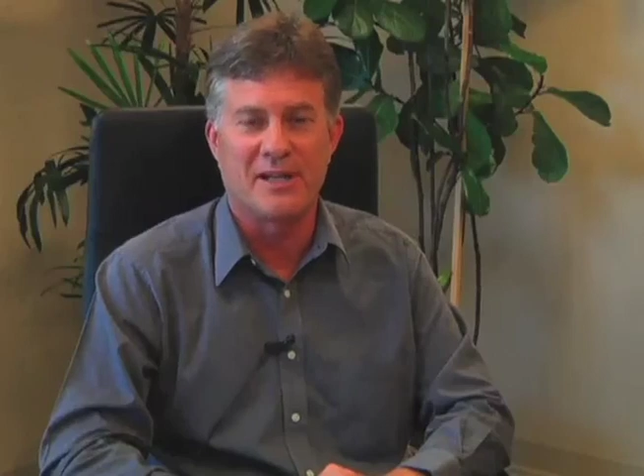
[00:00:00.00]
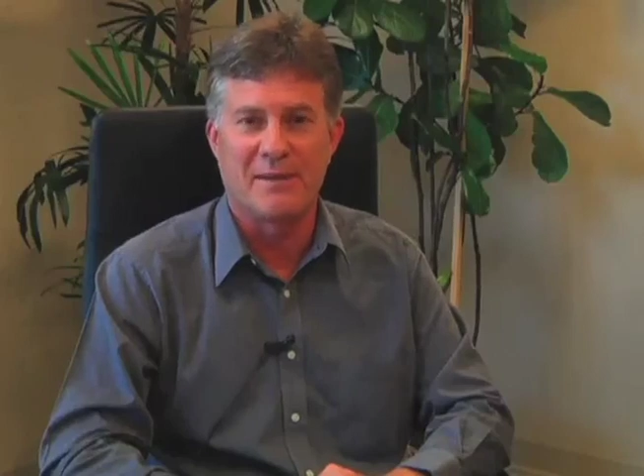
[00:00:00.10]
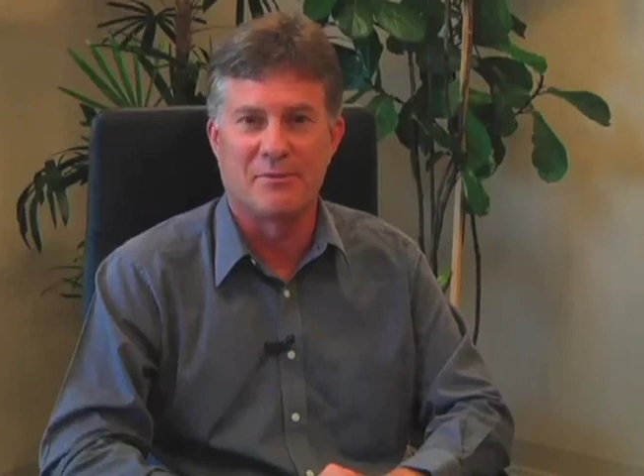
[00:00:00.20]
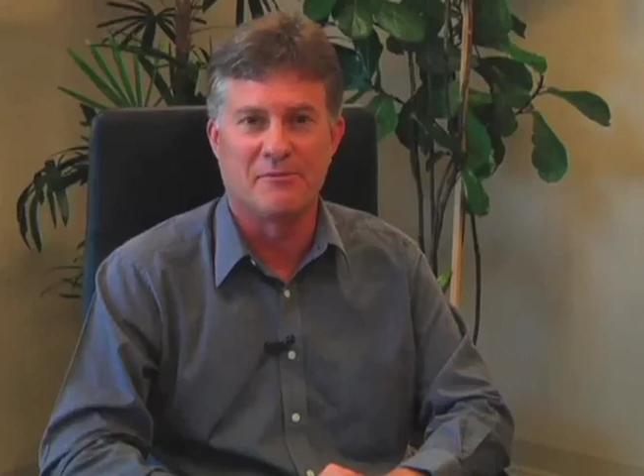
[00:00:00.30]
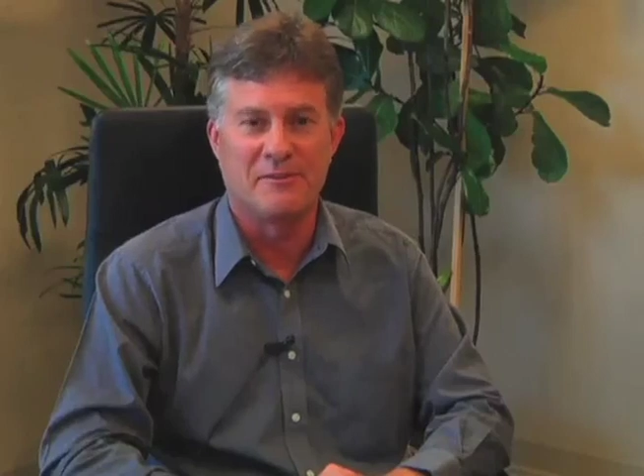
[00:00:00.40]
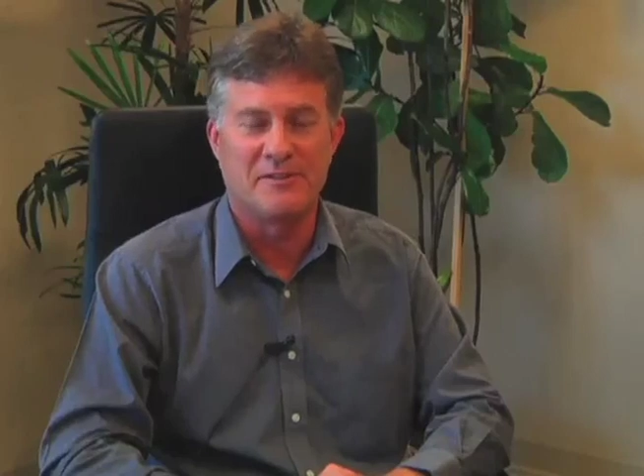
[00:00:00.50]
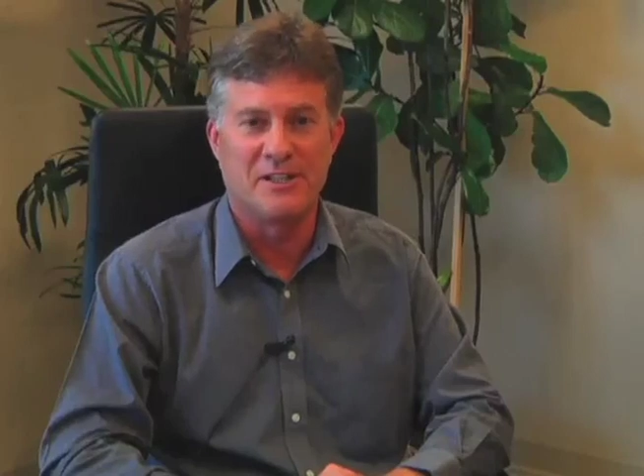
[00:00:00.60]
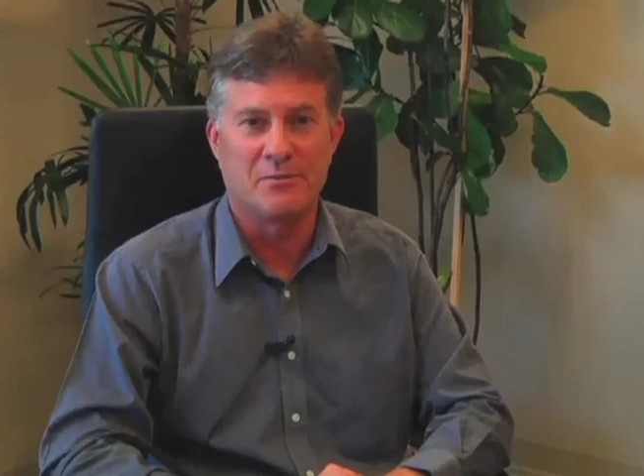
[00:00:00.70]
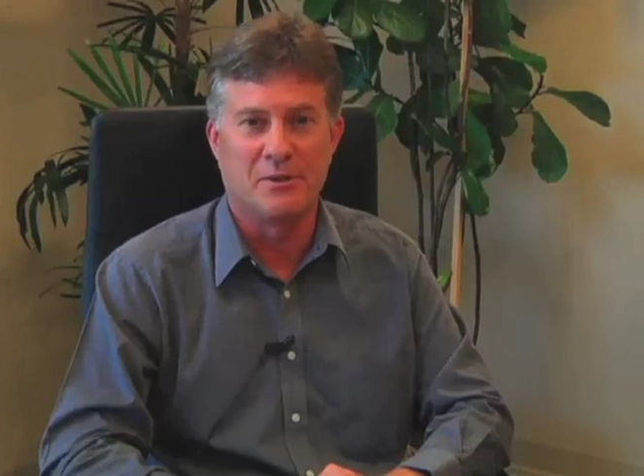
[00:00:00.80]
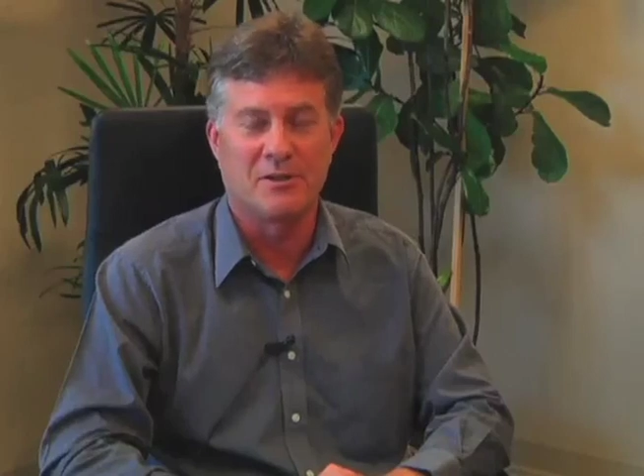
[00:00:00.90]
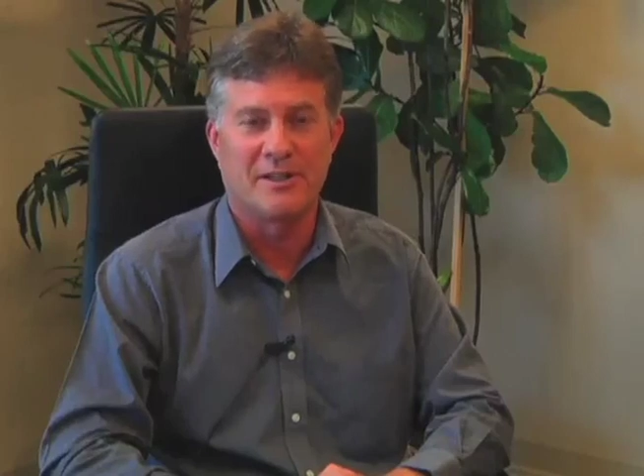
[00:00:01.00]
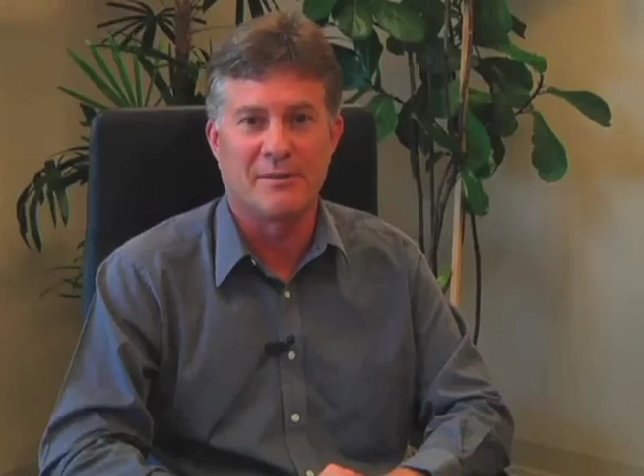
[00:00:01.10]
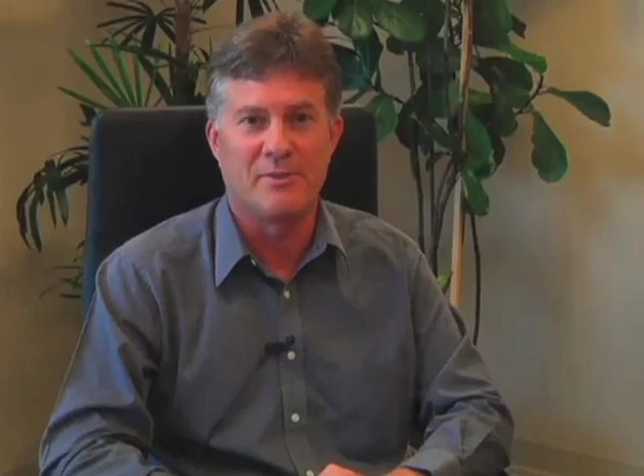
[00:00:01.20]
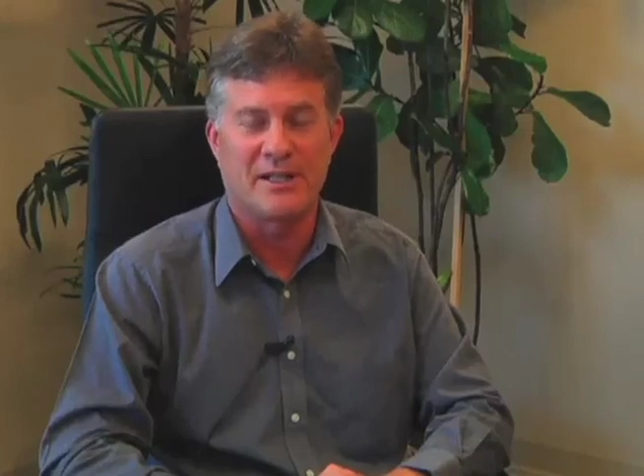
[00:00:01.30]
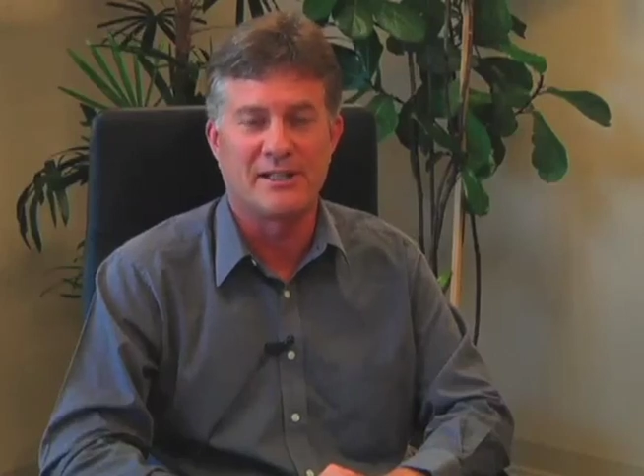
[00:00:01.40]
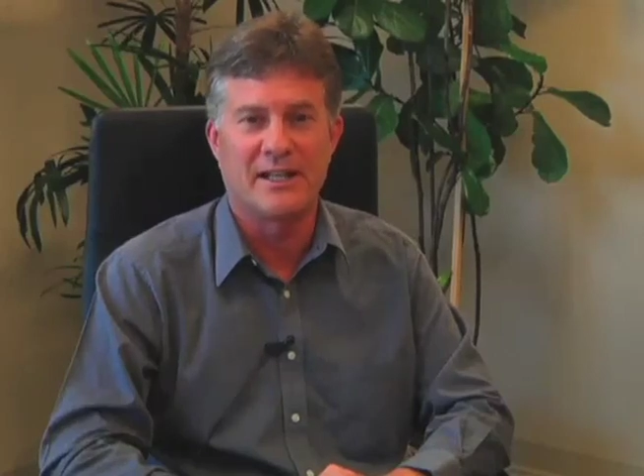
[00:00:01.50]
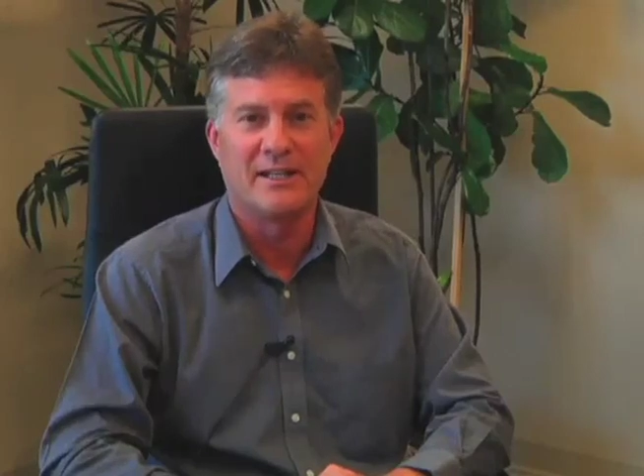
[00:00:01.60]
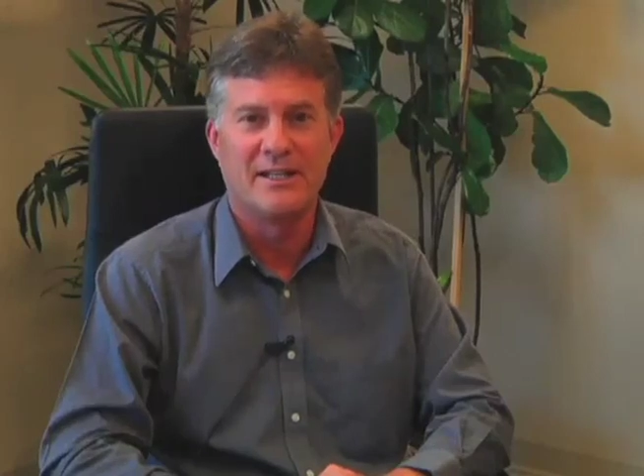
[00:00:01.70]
April 15th Will Look Like a Picnic,